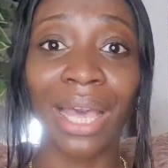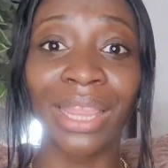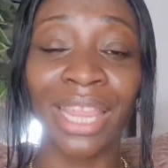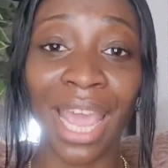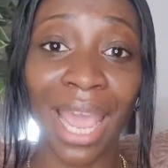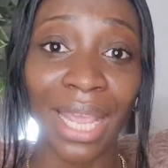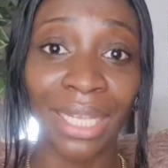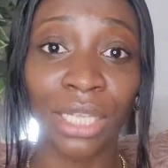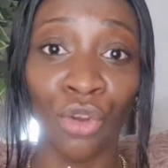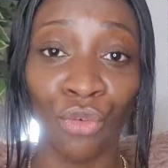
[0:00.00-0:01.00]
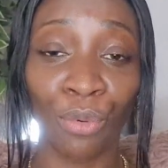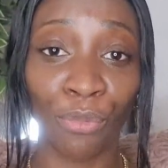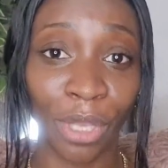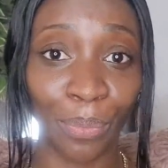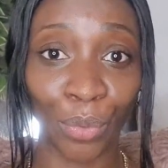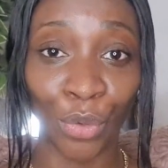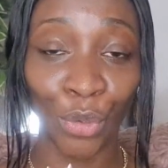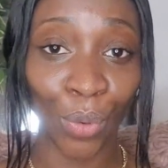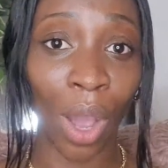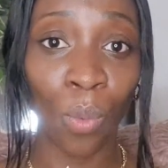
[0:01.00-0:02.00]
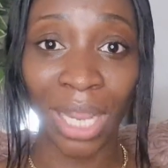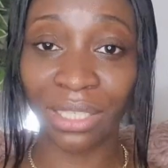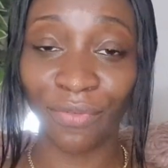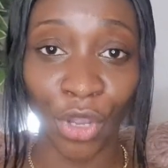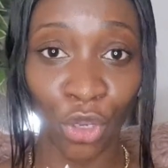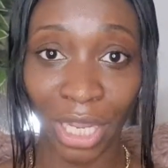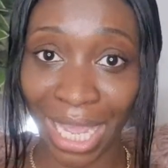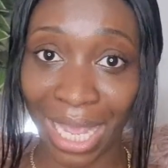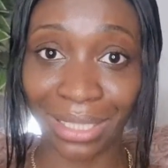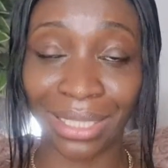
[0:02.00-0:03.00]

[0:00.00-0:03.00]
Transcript: There is a group of people who are waiting for your yes.